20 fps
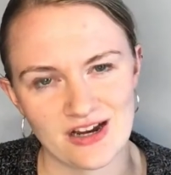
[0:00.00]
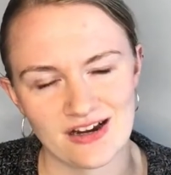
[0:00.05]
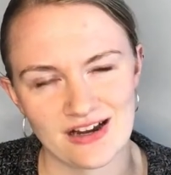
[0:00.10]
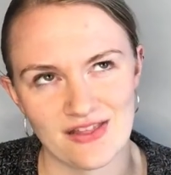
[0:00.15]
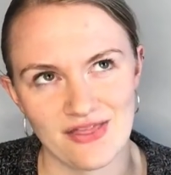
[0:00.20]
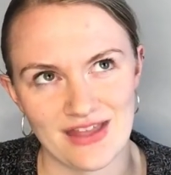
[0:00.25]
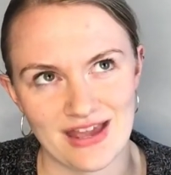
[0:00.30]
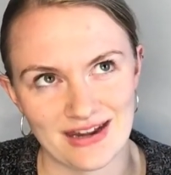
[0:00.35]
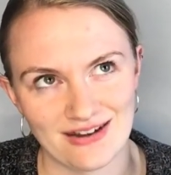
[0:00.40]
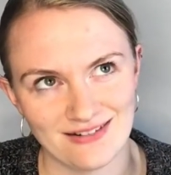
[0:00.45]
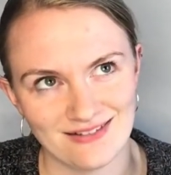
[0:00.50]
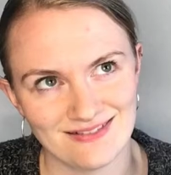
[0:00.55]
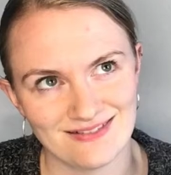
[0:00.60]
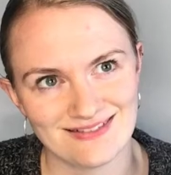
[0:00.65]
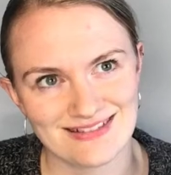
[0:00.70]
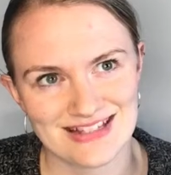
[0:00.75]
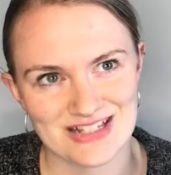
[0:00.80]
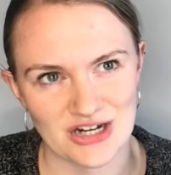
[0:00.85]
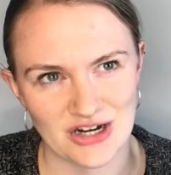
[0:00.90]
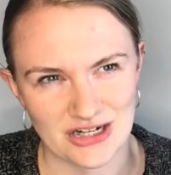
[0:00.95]
and then
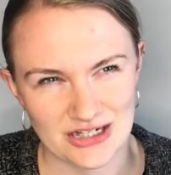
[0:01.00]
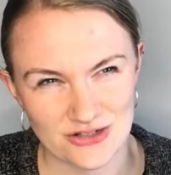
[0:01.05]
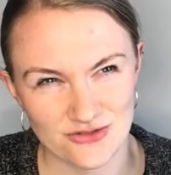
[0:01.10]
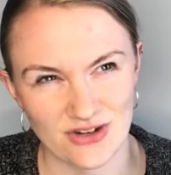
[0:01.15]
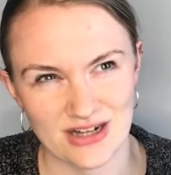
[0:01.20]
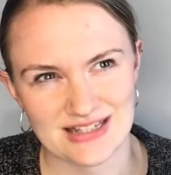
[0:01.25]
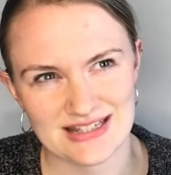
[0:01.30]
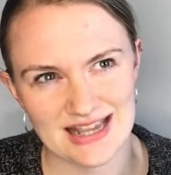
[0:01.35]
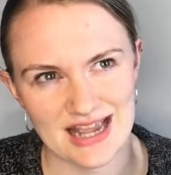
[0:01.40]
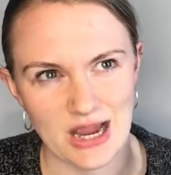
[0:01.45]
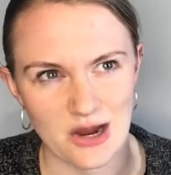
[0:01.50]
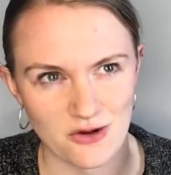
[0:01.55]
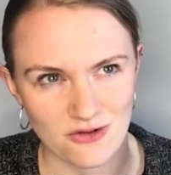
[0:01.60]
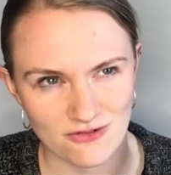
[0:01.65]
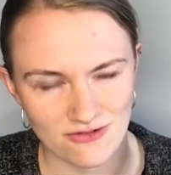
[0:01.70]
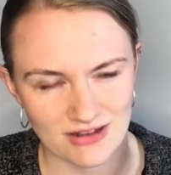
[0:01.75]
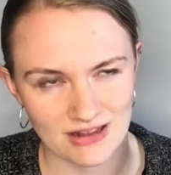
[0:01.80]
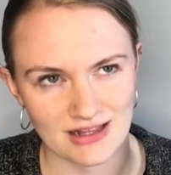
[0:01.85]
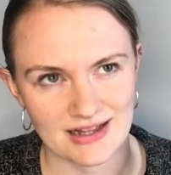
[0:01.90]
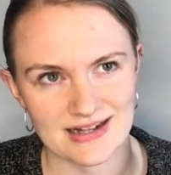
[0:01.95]
starting to write it out
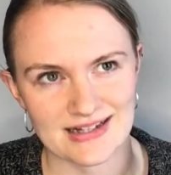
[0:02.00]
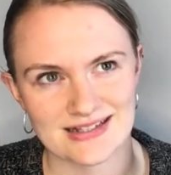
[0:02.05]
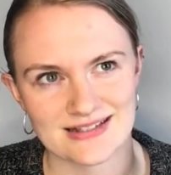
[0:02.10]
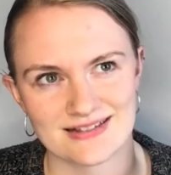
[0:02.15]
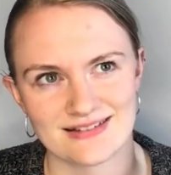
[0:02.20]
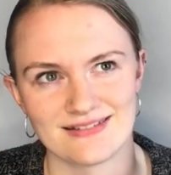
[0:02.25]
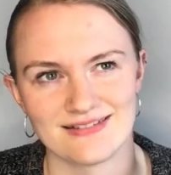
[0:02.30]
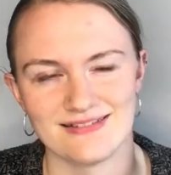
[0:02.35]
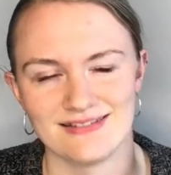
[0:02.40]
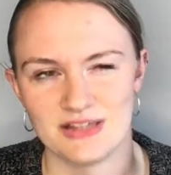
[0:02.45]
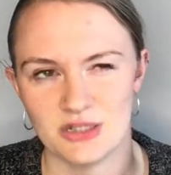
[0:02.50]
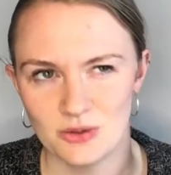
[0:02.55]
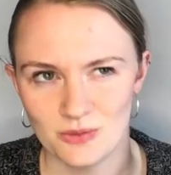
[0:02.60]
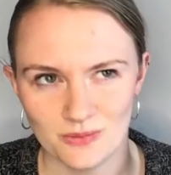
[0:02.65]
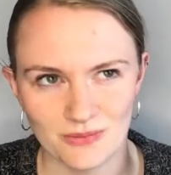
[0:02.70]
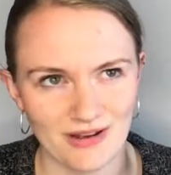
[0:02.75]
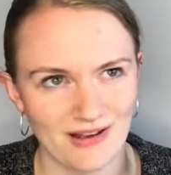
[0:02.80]
realised nope,